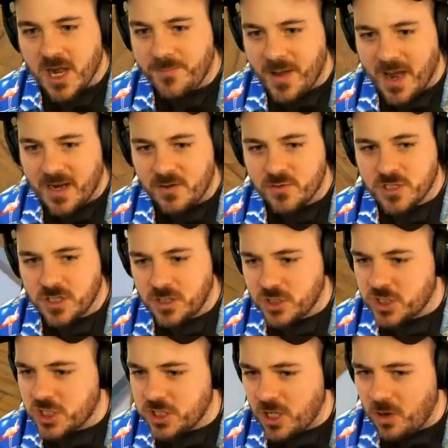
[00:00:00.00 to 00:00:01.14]
not bad. He was a
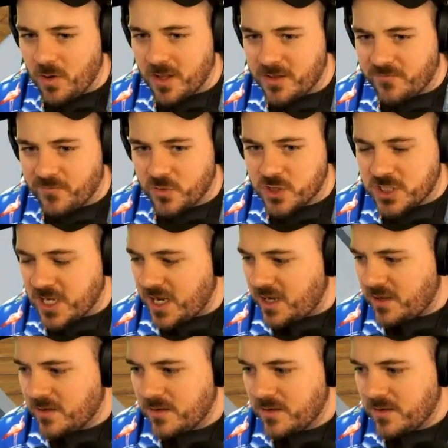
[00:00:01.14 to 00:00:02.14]
little slow on the first day.